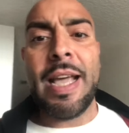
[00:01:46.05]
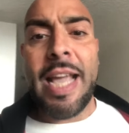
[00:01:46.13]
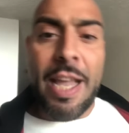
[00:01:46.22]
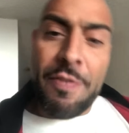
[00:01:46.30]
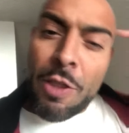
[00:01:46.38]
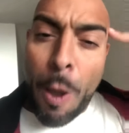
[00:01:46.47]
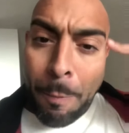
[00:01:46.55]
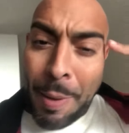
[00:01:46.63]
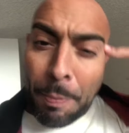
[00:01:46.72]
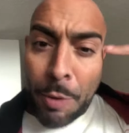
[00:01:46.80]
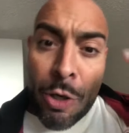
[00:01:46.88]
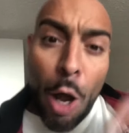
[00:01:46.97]
Even though
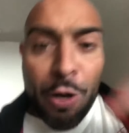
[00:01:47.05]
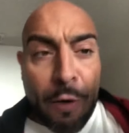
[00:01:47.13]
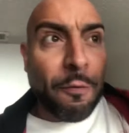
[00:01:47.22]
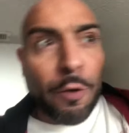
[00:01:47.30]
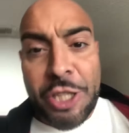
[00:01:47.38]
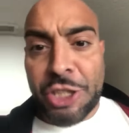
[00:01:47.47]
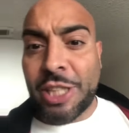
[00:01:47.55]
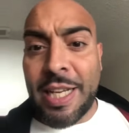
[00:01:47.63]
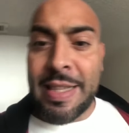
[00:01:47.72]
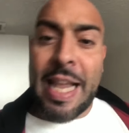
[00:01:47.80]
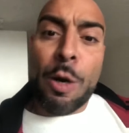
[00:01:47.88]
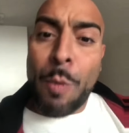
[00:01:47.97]
people know you're full of shit
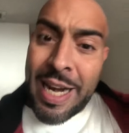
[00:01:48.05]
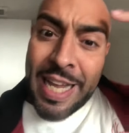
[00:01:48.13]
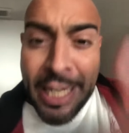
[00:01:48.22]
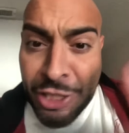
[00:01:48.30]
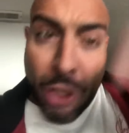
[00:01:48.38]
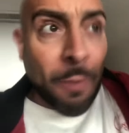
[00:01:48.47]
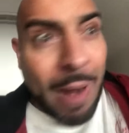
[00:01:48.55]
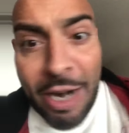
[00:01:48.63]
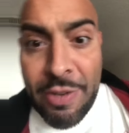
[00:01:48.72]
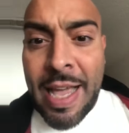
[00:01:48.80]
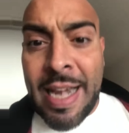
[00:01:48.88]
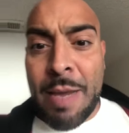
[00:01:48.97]
and they don't want to eat your
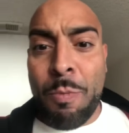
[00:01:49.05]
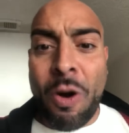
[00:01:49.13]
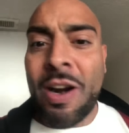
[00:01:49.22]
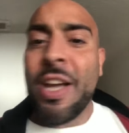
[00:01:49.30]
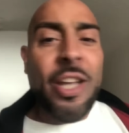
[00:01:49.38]
merda anymore,